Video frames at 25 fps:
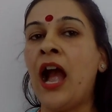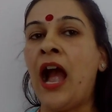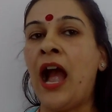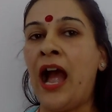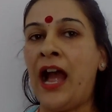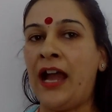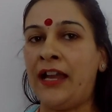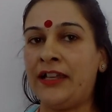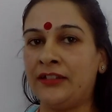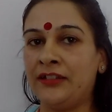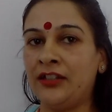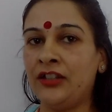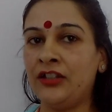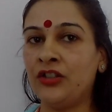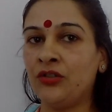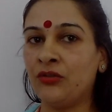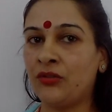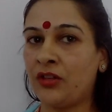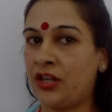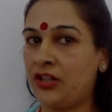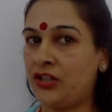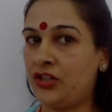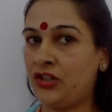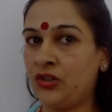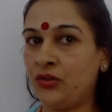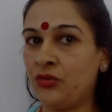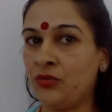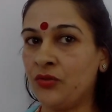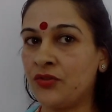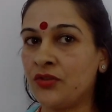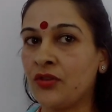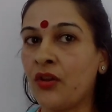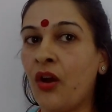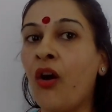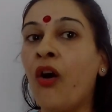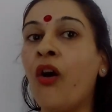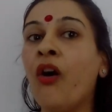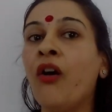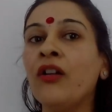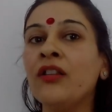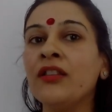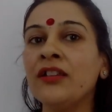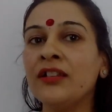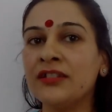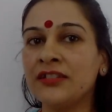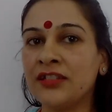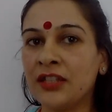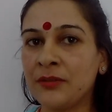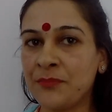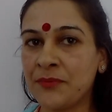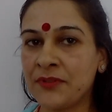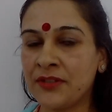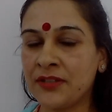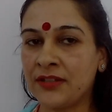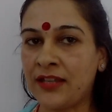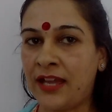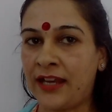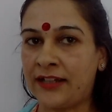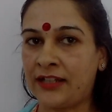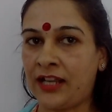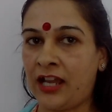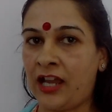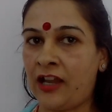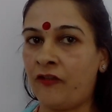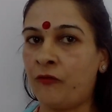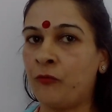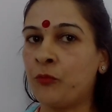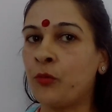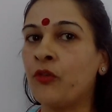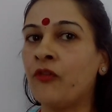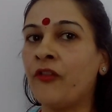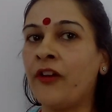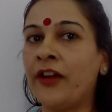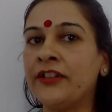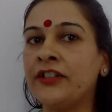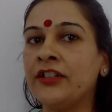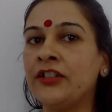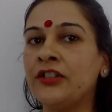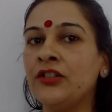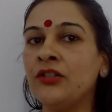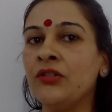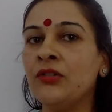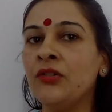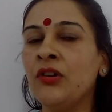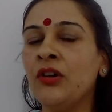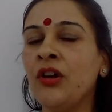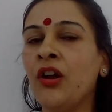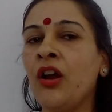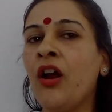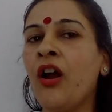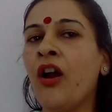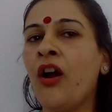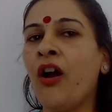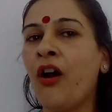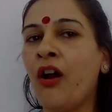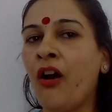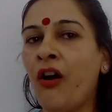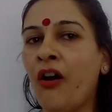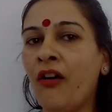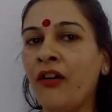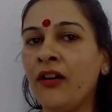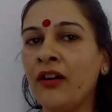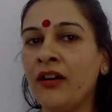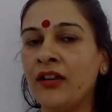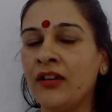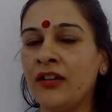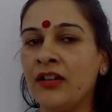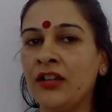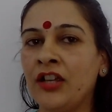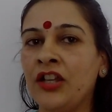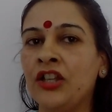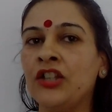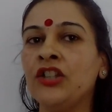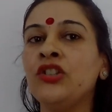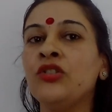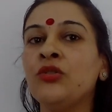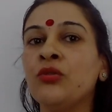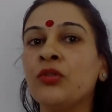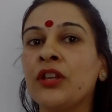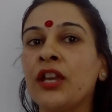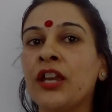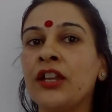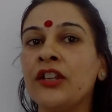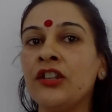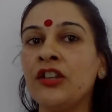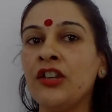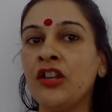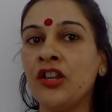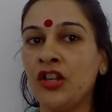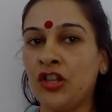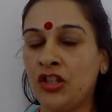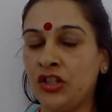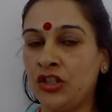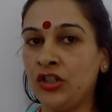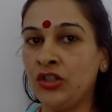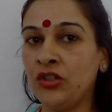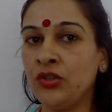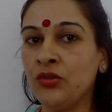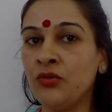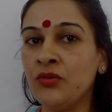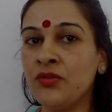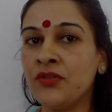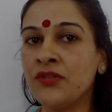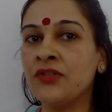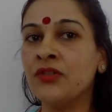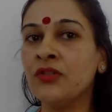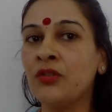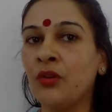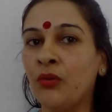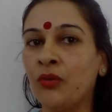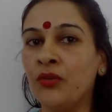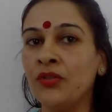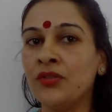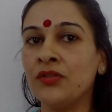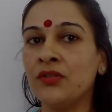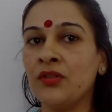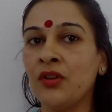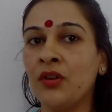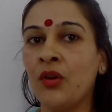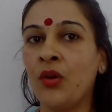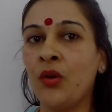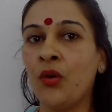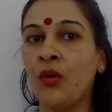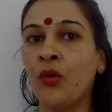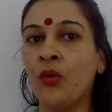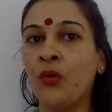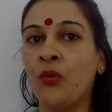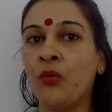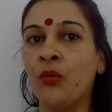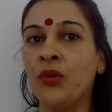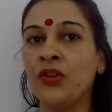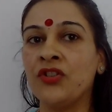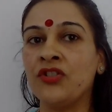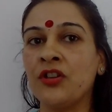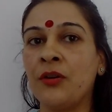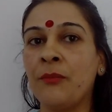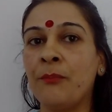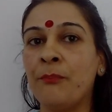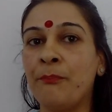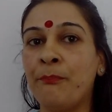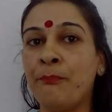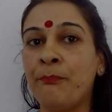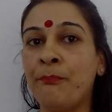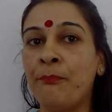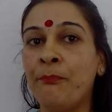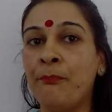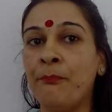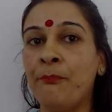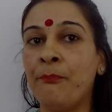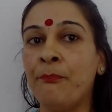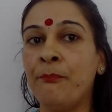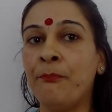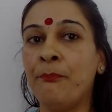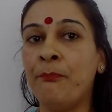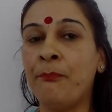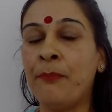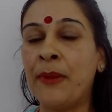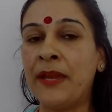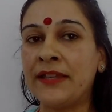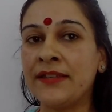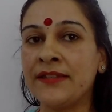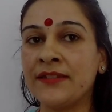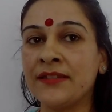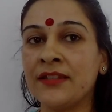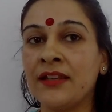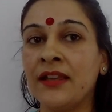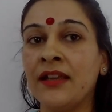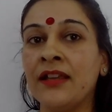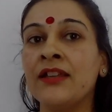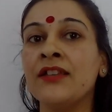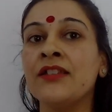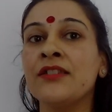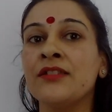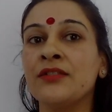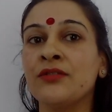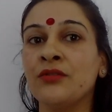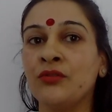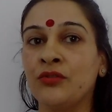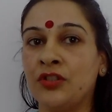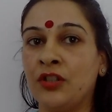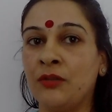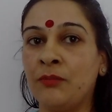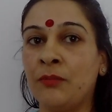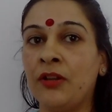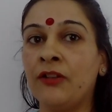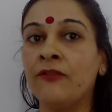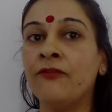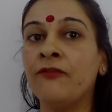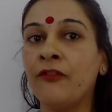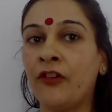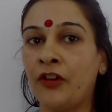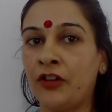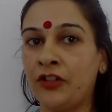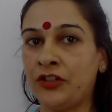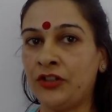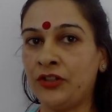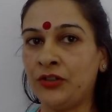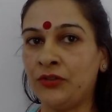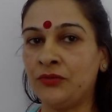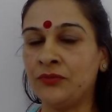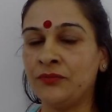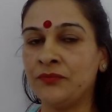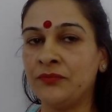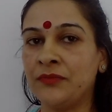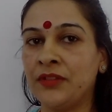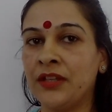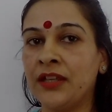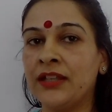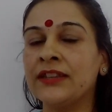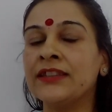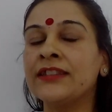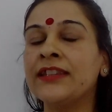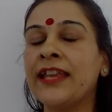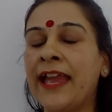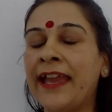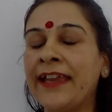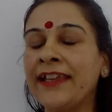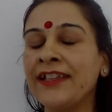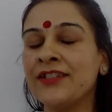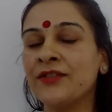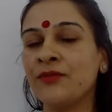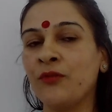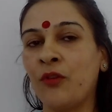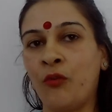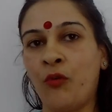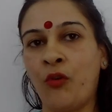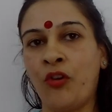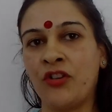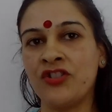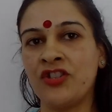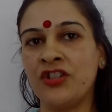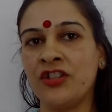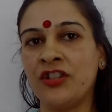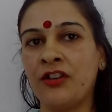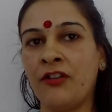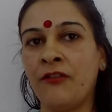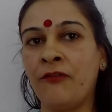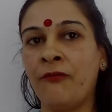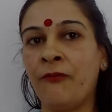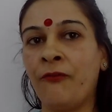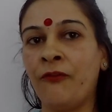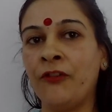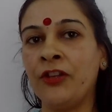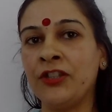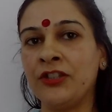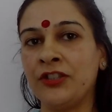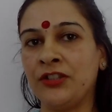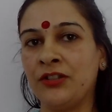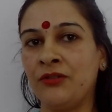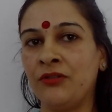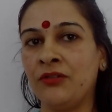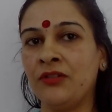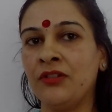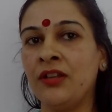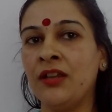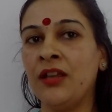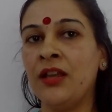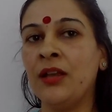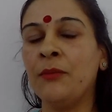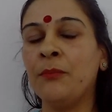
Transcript: Either you can use all the tips that I have provided you, or you can use those which are best suitable for you. Thanks for watching our video.